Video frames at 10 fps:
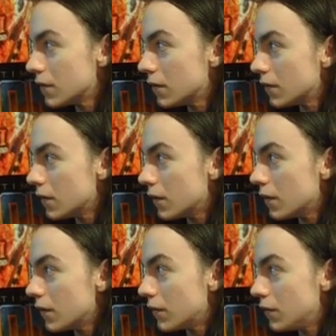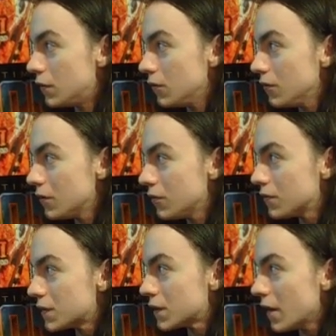The dude who snuck
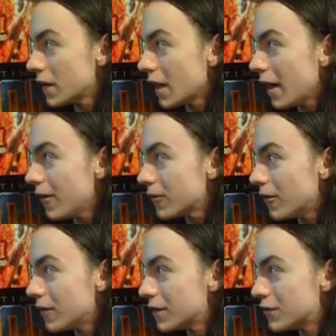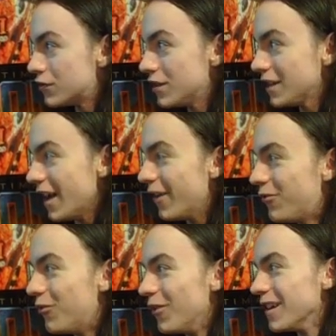out on his GF one
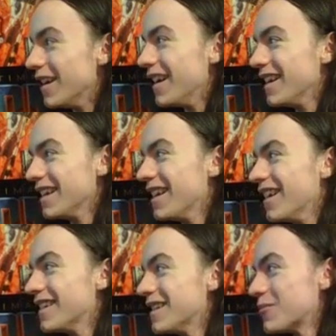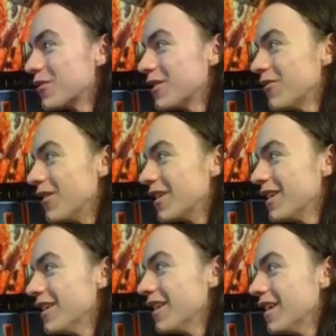night, yeah, he's pretty funny.
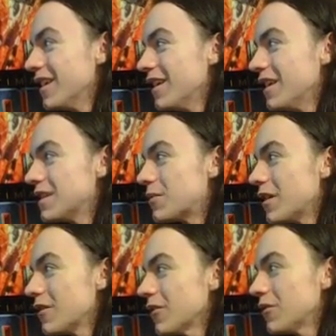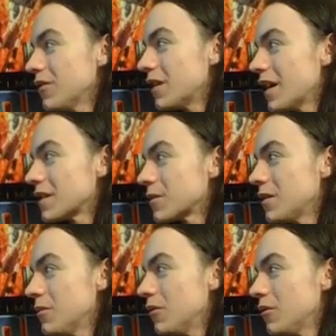It's better if you can ask people who
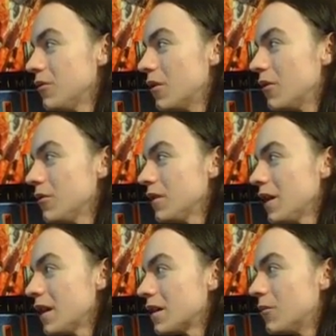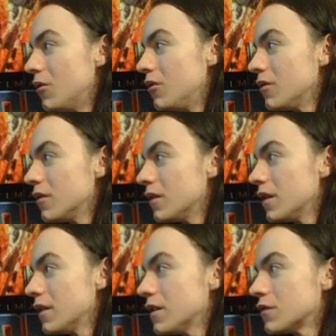own the animal and then
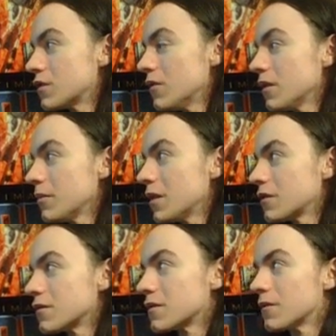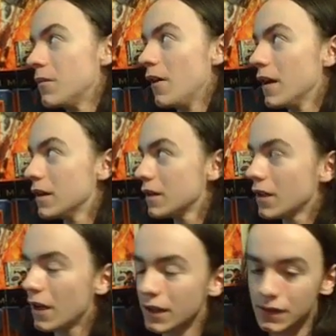showing pictures of mine. Yeah, I guess
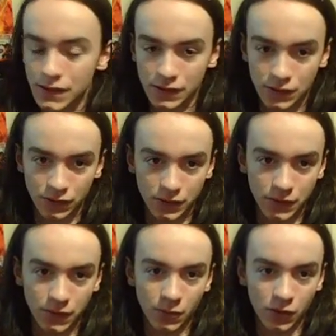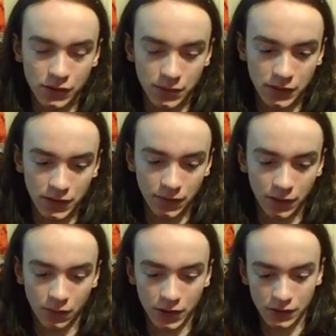that's true. It's for more specific questions
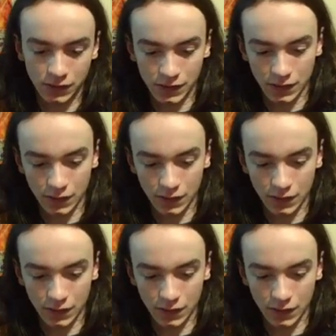that it helps.